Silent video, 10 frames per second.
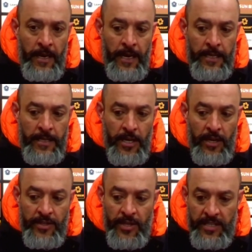And the
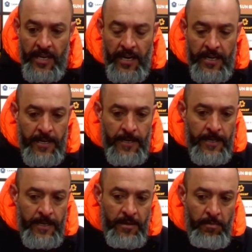counter attack,
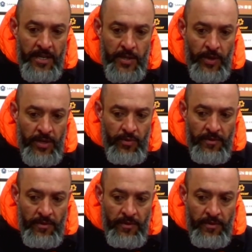uh, the best way to